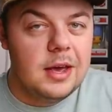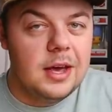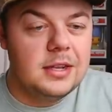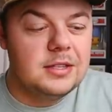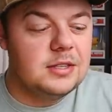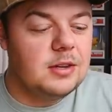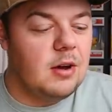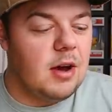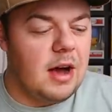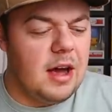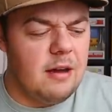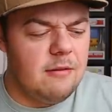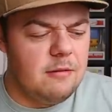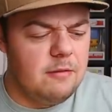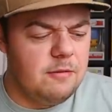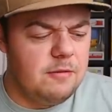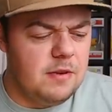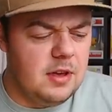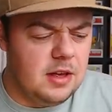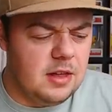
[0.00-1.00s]
And so I have
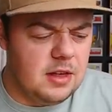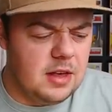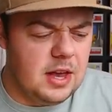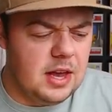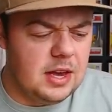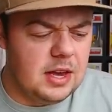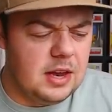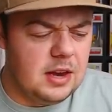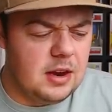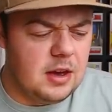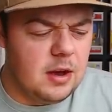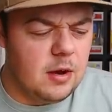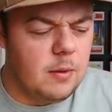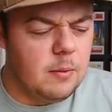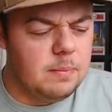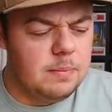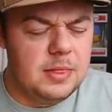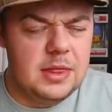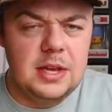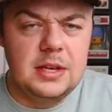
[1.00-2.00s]
a feeling, you
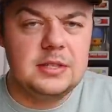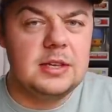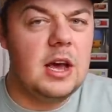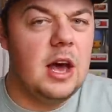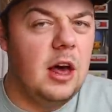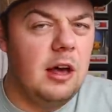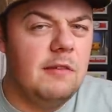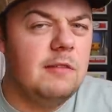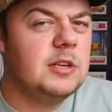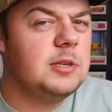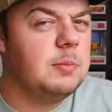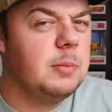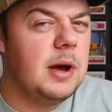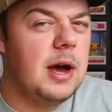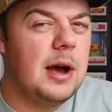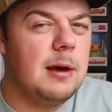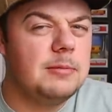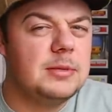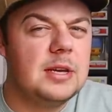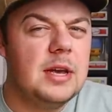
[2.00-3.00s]
know, these Elvis
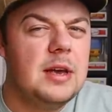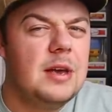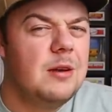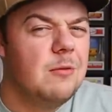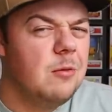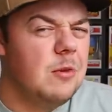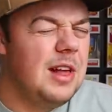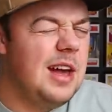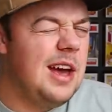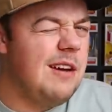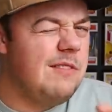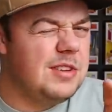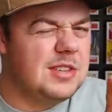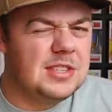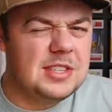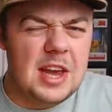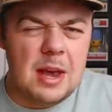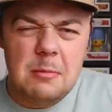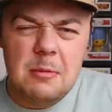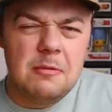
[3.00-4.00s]
pops will have the
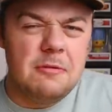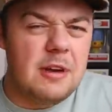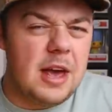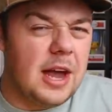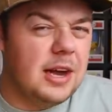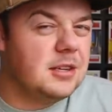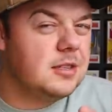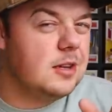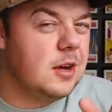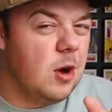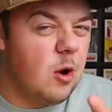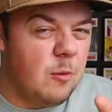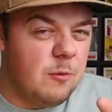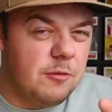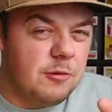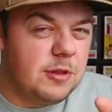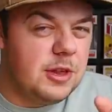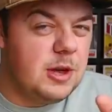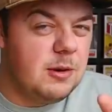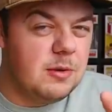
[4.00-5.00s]
same effect,
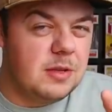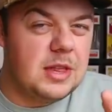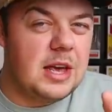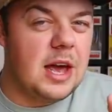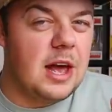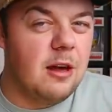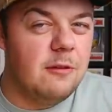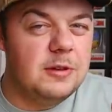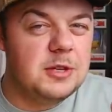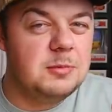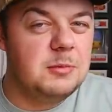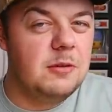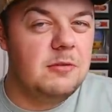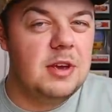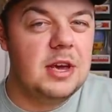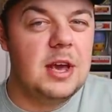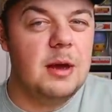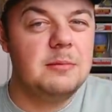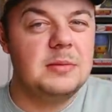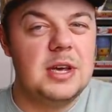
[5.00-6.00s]
hopefully, when the Elvis
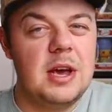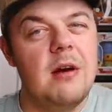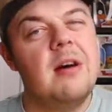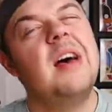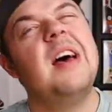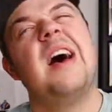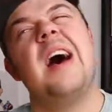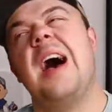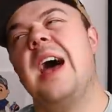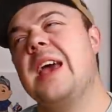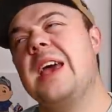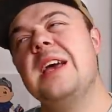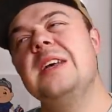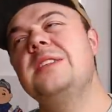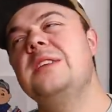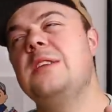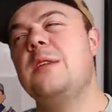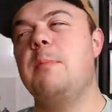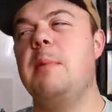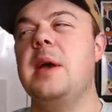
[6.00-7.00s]
movie comes out. I
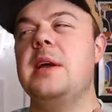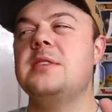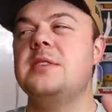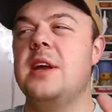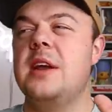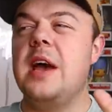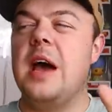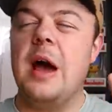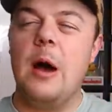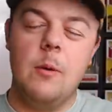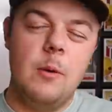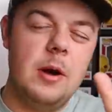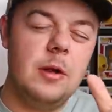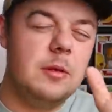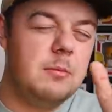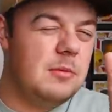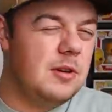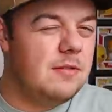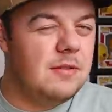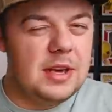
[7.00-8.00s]
guess it depends on how well
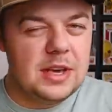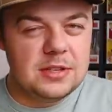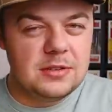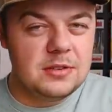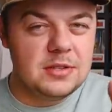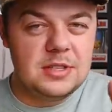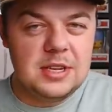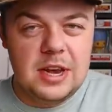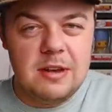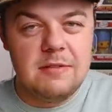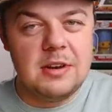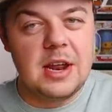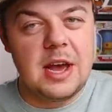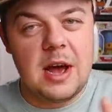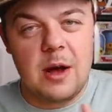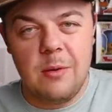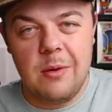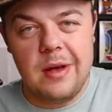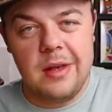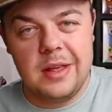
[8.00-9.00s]
the movie is received and
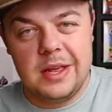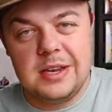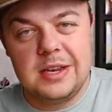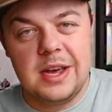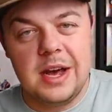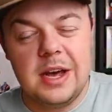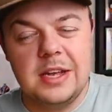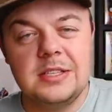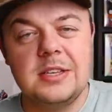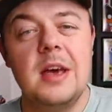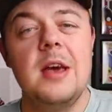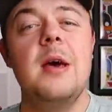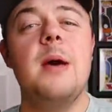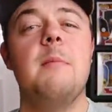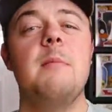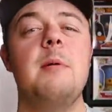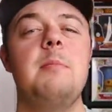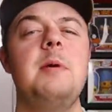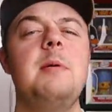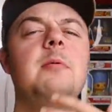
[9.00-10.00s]
how well it does,
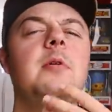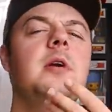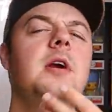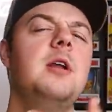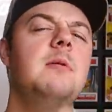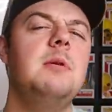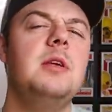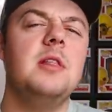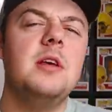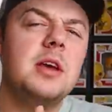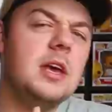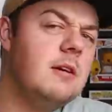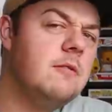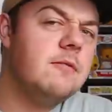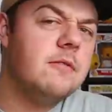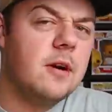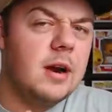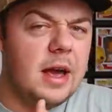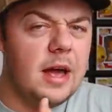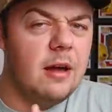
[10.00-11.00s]
but people are going to be looking
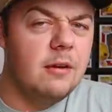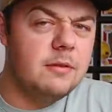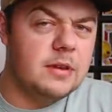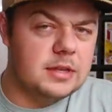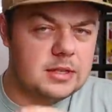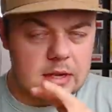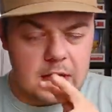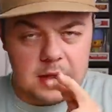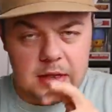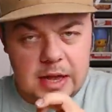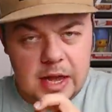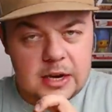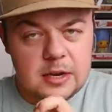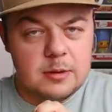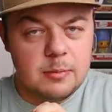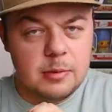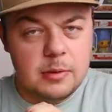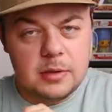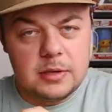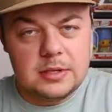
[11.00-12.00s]
for Elvis
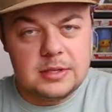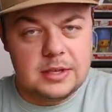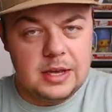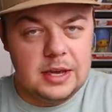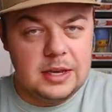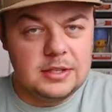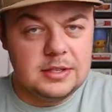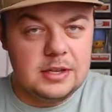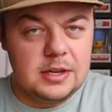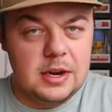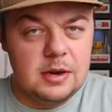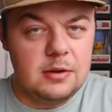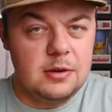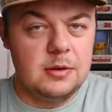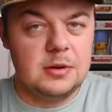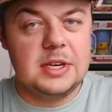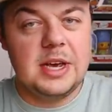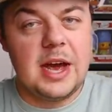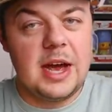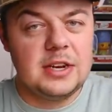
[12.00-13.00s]
collectibles, things, you know,
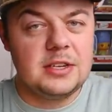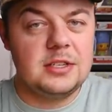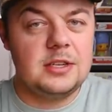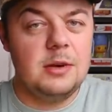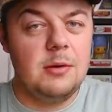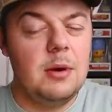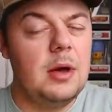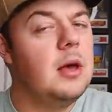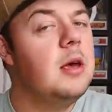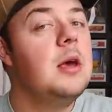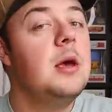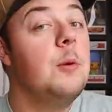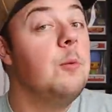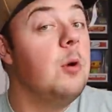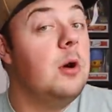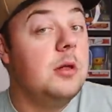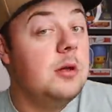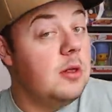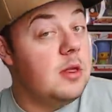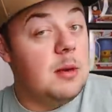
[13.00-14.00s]
to attach to it.
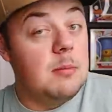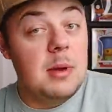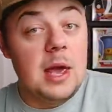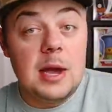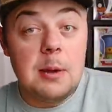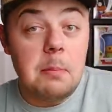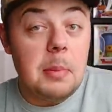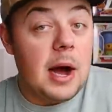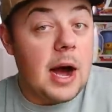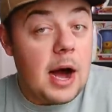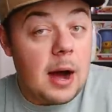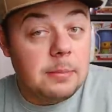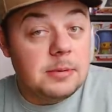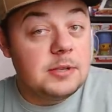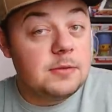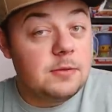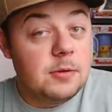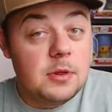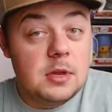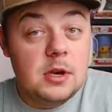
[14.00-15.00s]
Whether they make
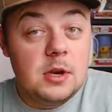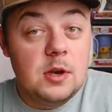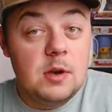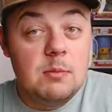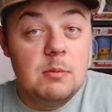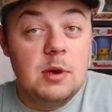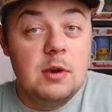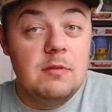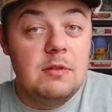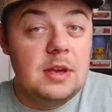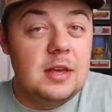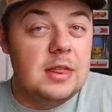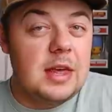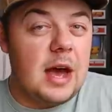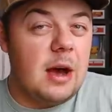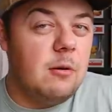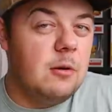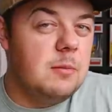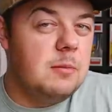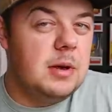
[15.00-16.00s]
pops for the new movie,
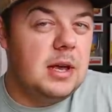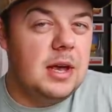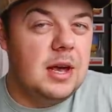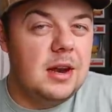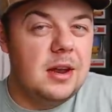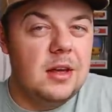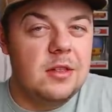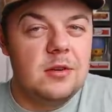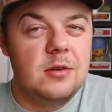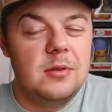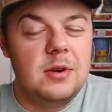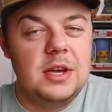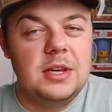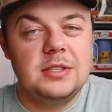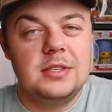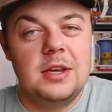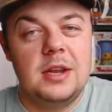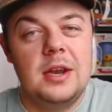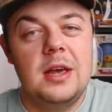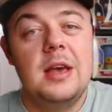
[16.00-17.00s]
that would be another
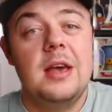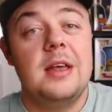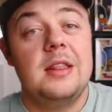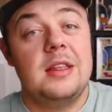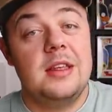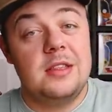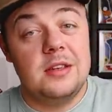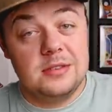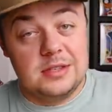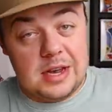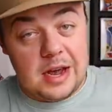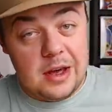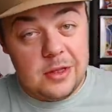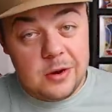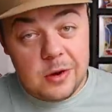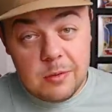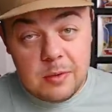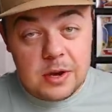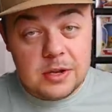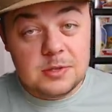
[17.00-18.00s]
reason that those
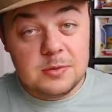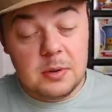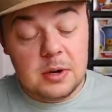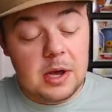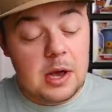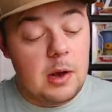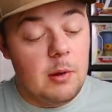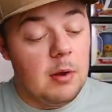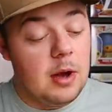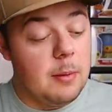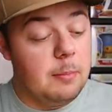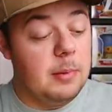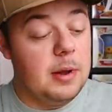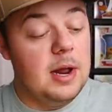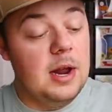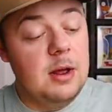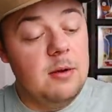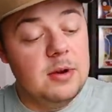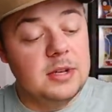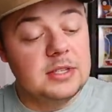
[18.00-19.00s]
other ones would go up.
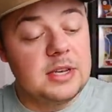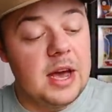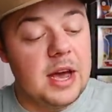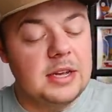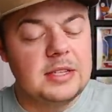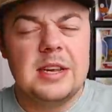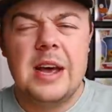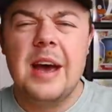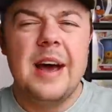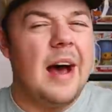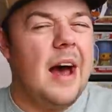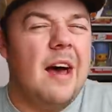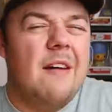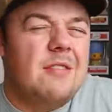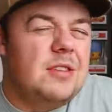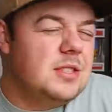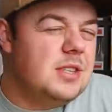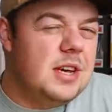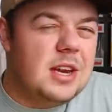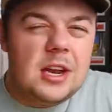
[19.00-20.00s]
But anyways, guys, I
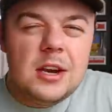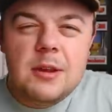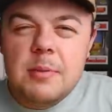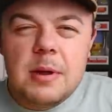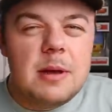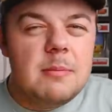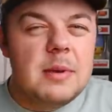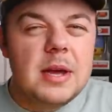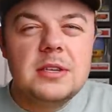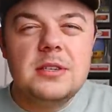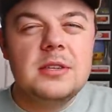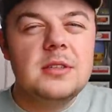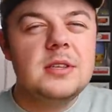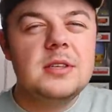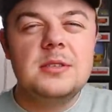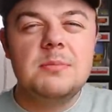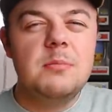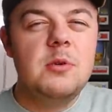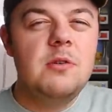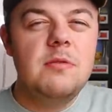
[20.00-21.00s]
haven't seen anybody mention
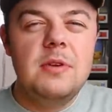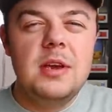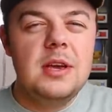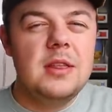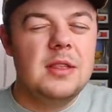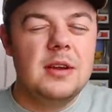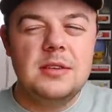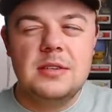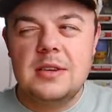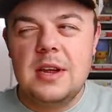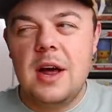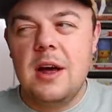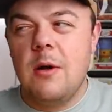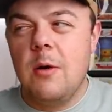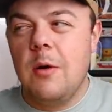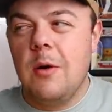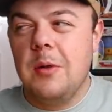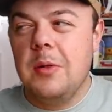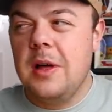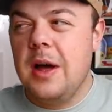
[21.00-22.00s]
this movie. There's not
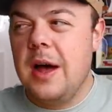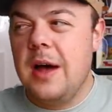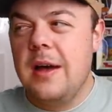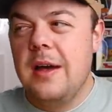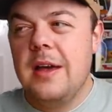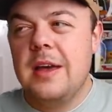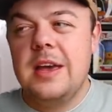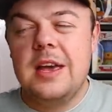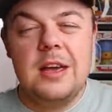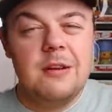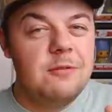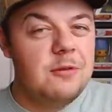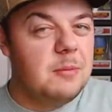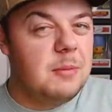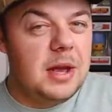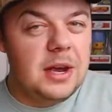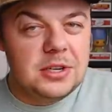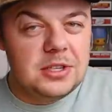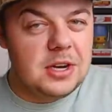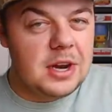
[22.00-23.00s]
a whole lot
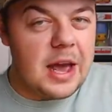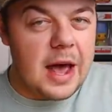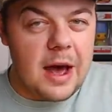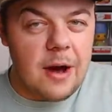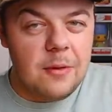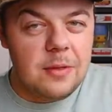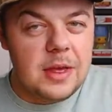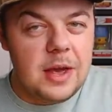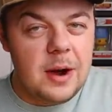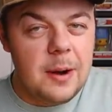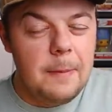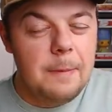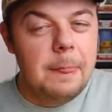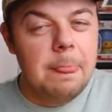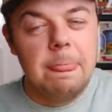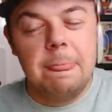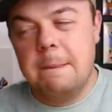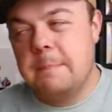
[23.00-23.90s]
information out there.